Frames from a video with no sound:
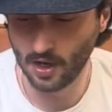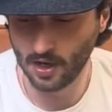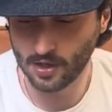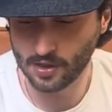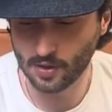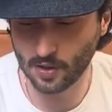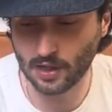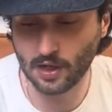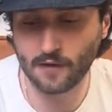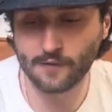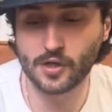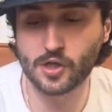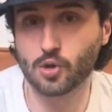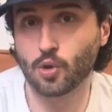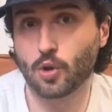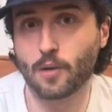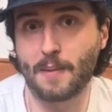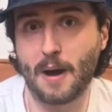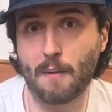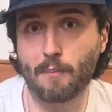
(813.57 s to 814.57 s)
So I'd love to
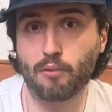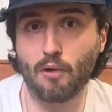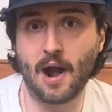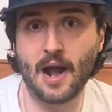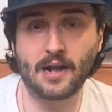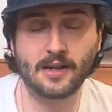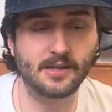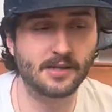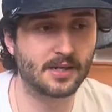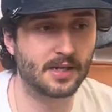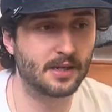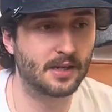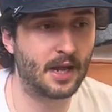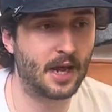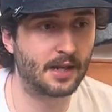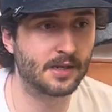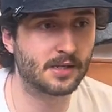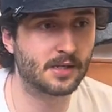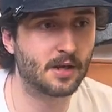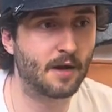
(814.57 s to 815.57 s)
talk about brands
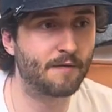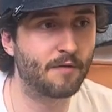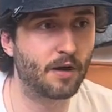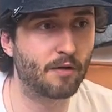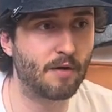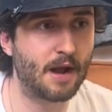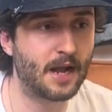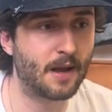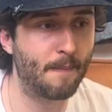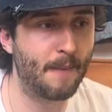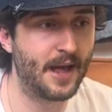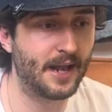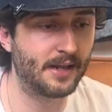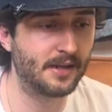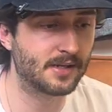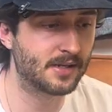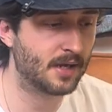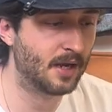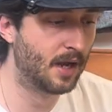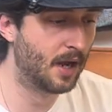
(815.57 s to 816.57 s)
and stuff I
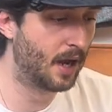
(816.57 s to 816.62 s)
recommend.